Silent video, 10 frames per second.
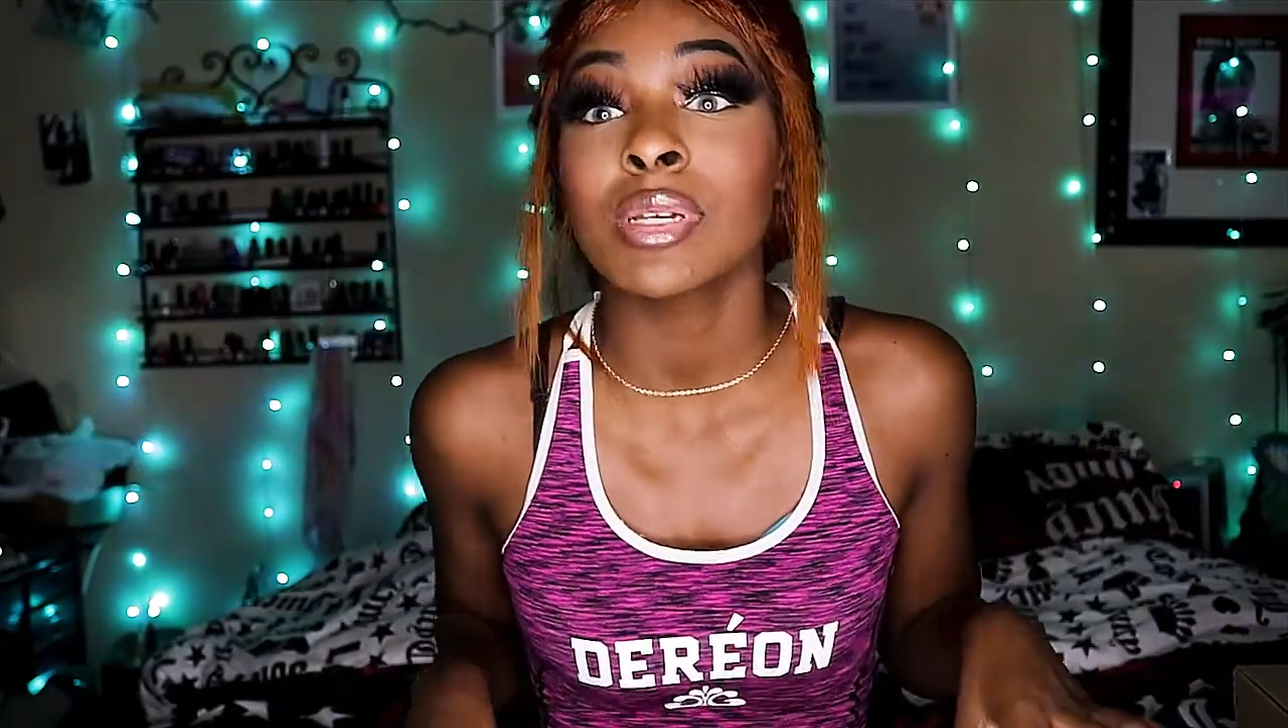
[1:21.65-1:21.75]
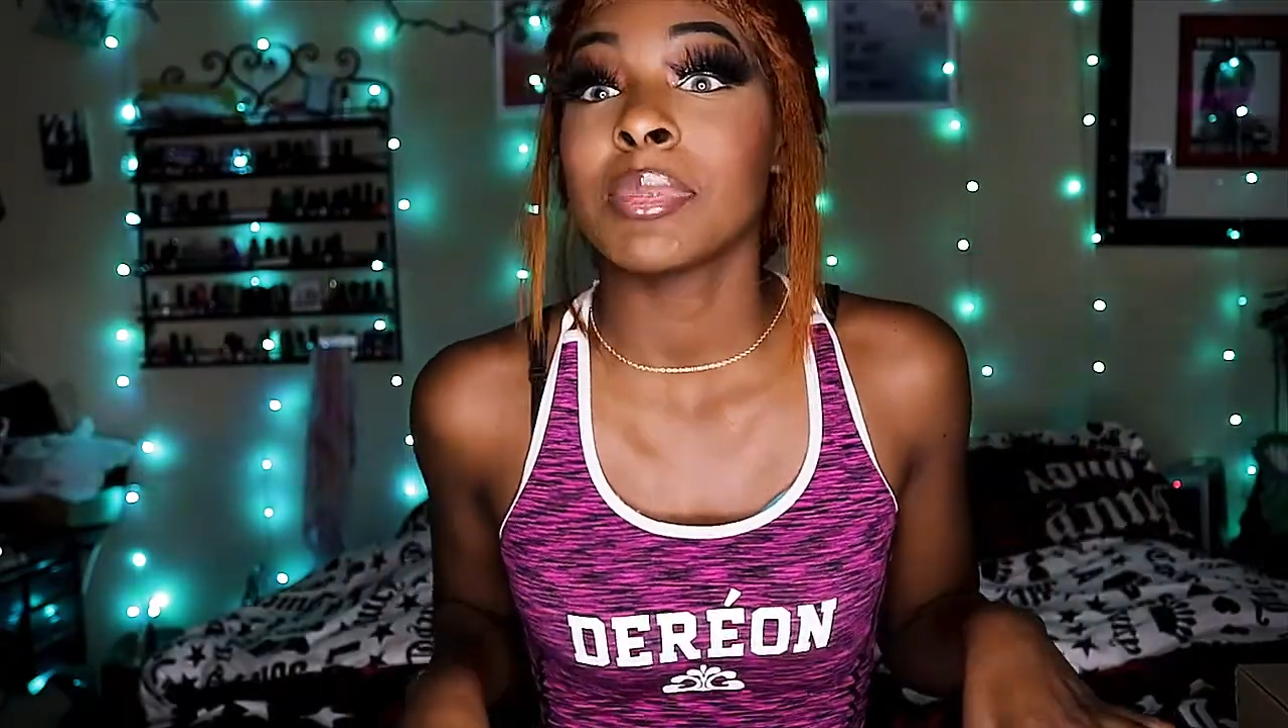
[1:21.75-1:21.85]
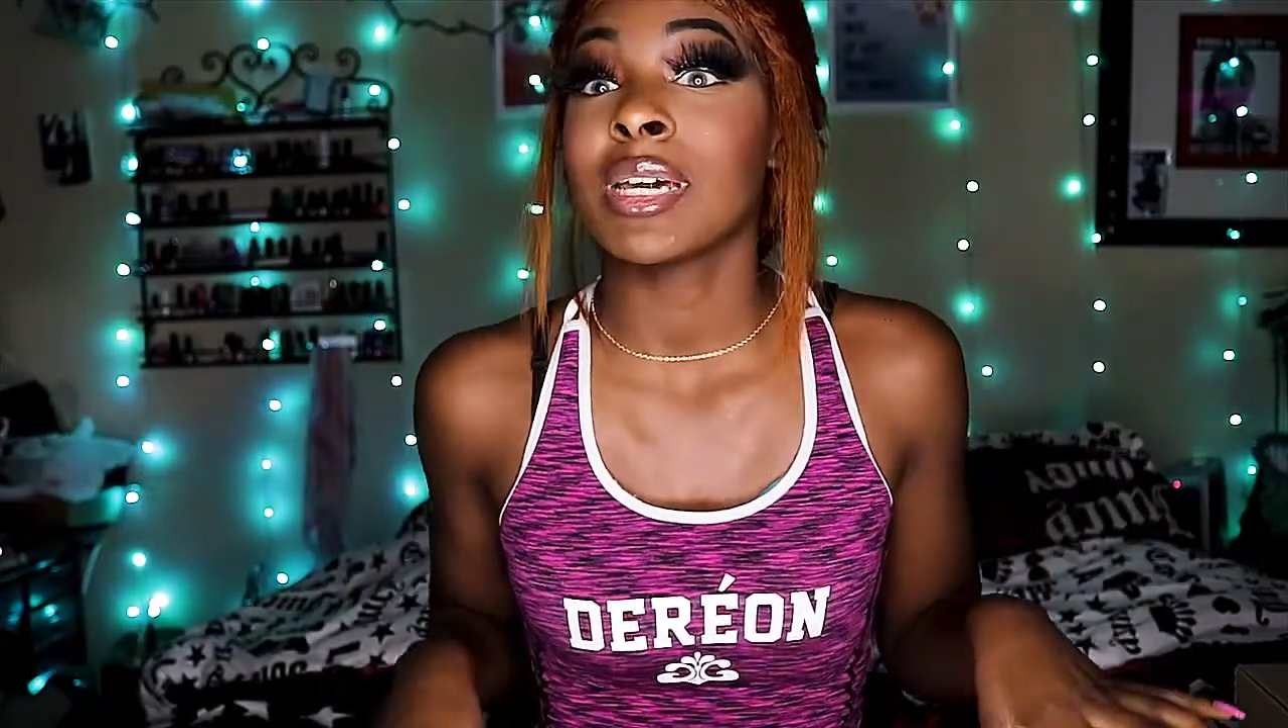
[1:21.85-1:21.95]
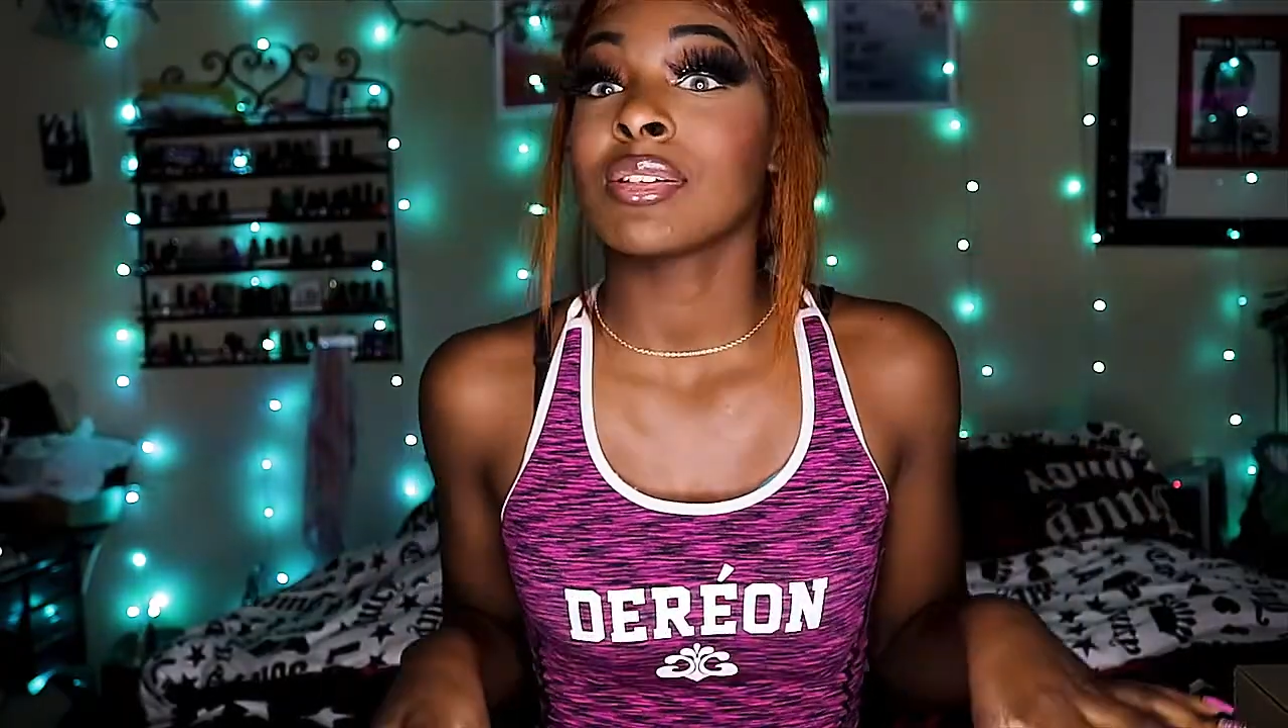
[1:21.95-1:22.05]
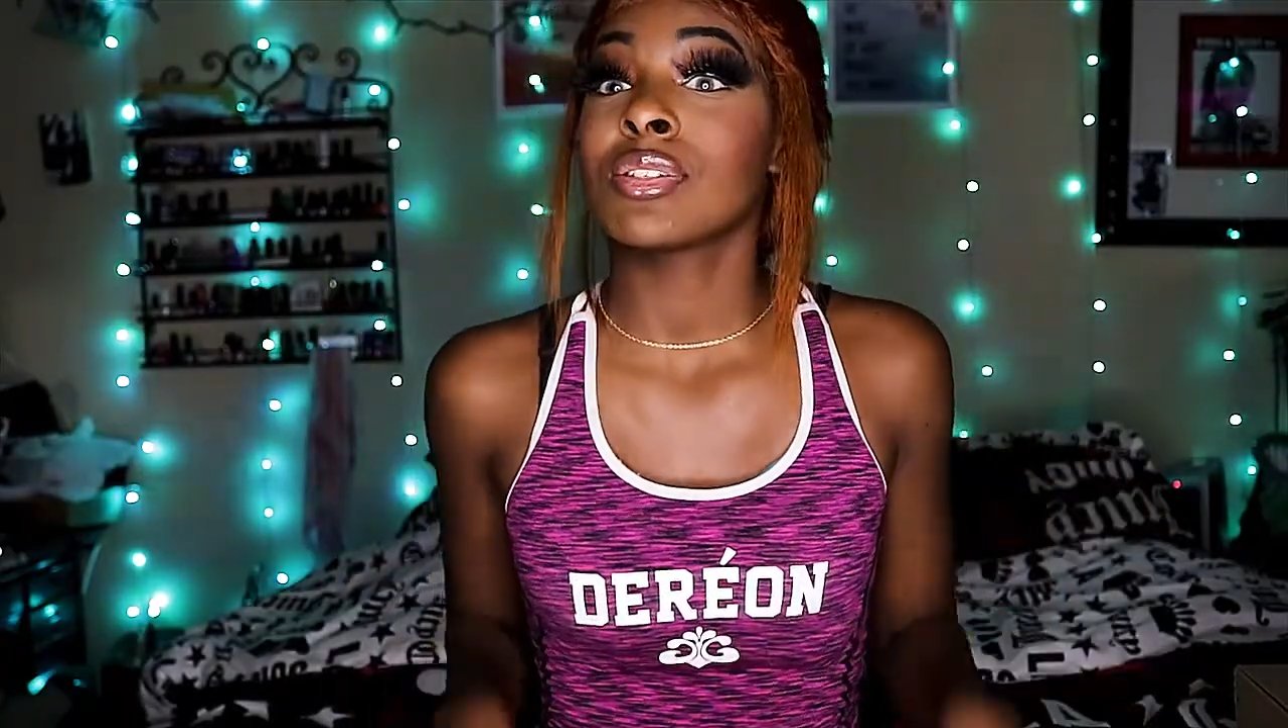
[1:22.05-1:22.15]

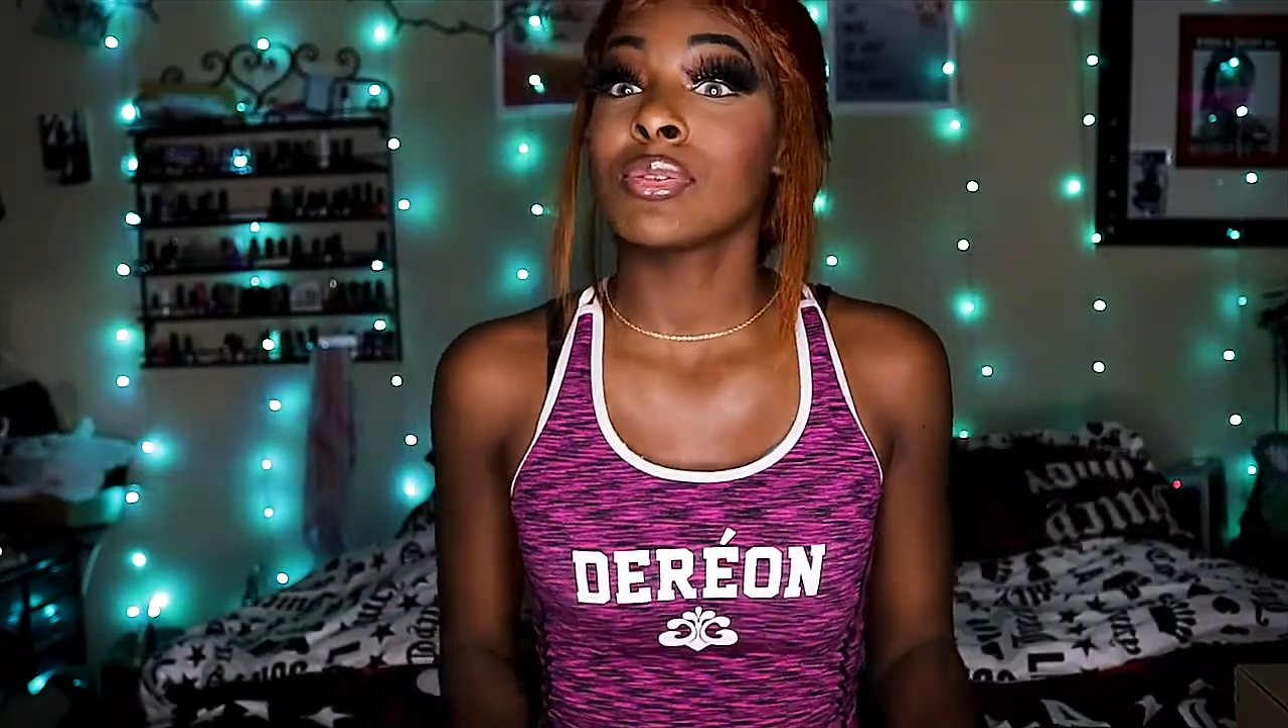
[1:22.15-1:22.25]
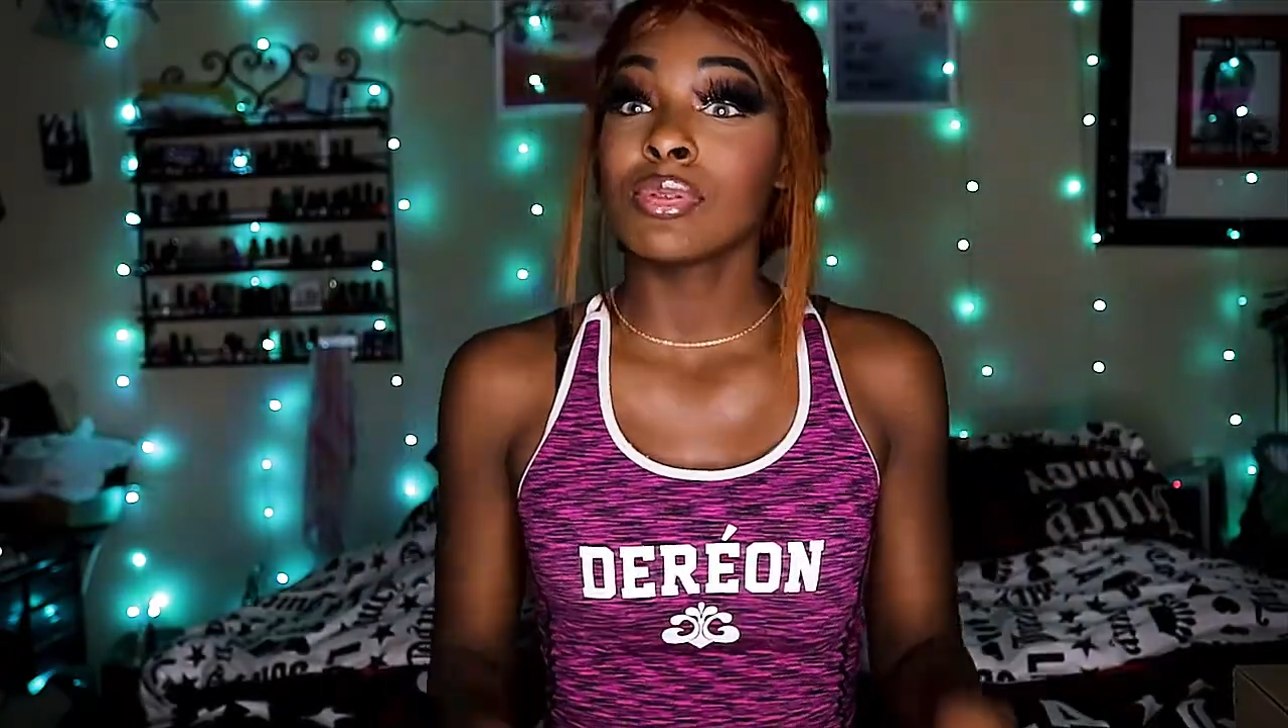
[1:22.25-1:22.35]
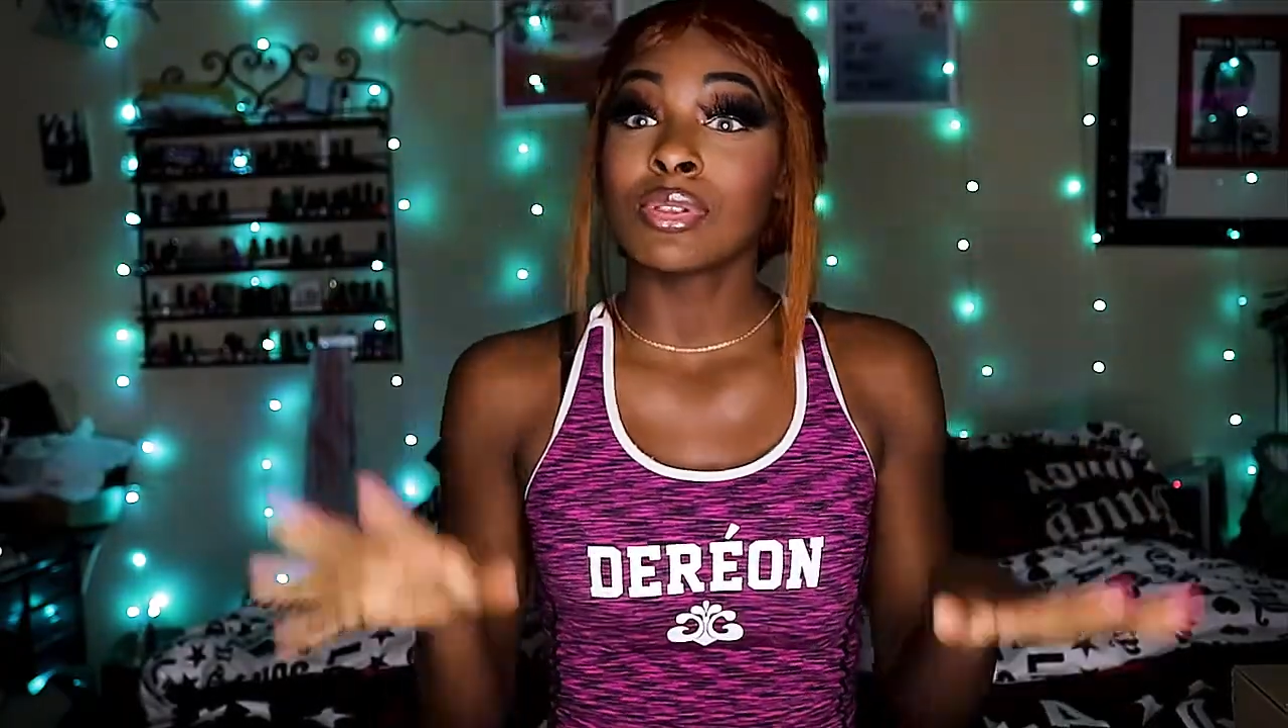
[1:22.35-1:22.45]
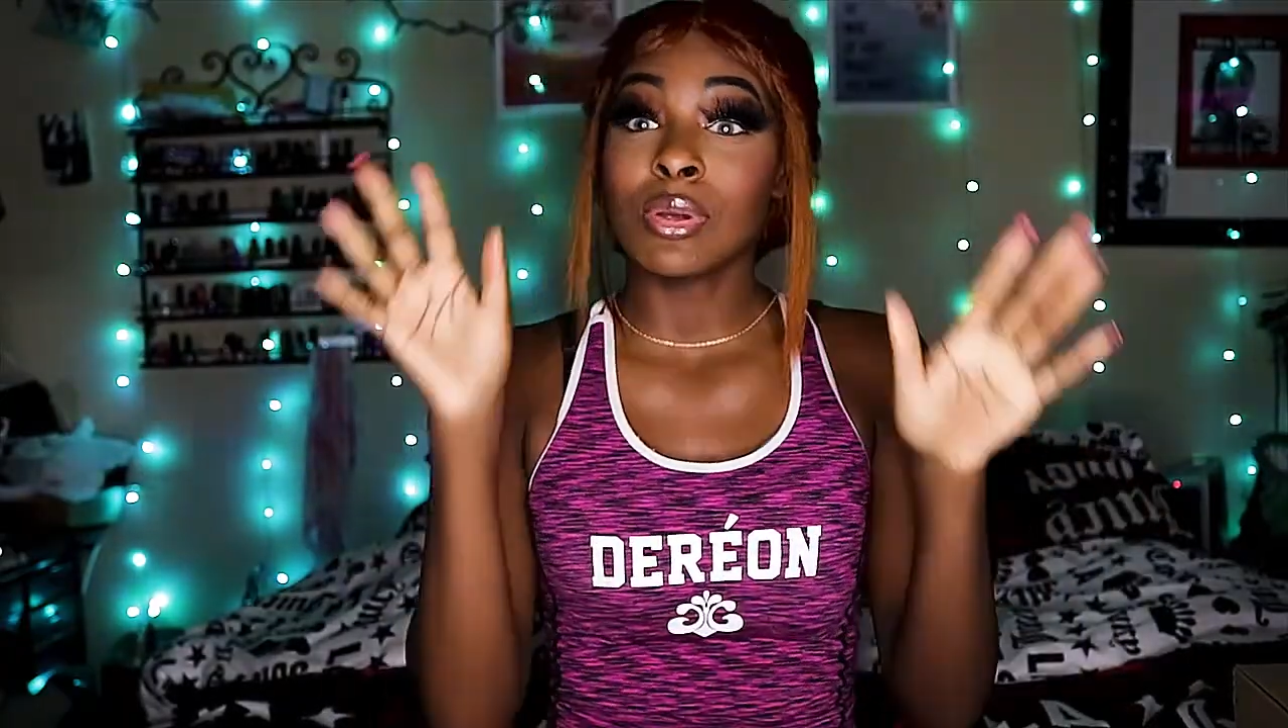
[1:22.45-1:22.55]
coming out soon.